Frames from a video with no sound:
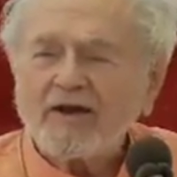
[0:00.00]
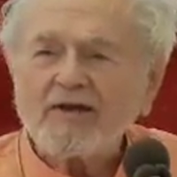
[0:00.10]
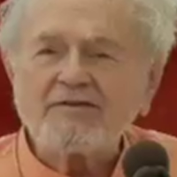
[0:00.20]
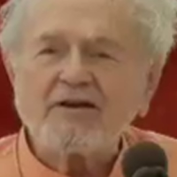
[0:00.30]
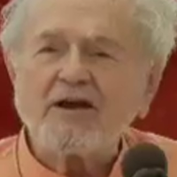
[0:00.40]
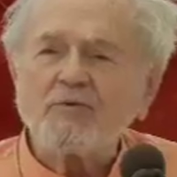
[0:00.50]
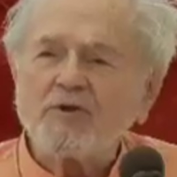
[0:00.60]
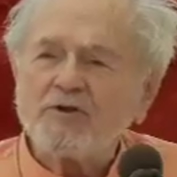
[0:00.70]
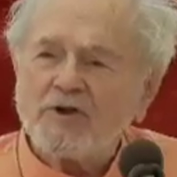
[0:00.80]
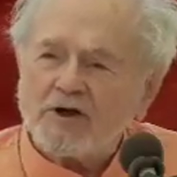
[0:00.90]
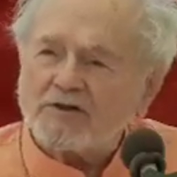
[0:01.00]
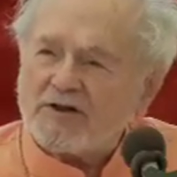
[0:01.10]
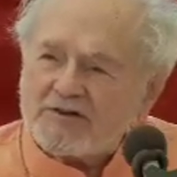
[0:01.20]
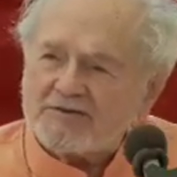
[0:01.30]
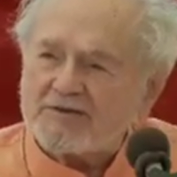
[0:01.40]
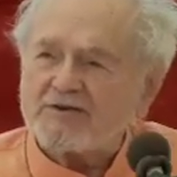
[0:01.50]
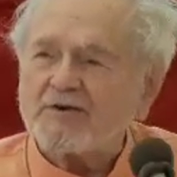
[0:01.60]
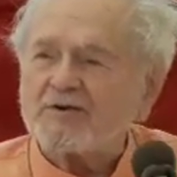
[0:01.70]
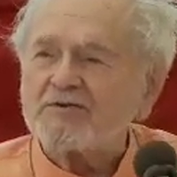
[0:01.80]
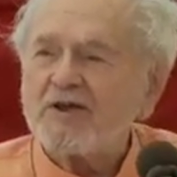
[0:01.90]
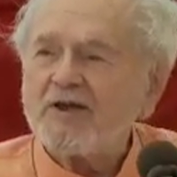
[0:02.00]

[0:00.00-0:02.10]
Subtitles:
I said, I will not listen to your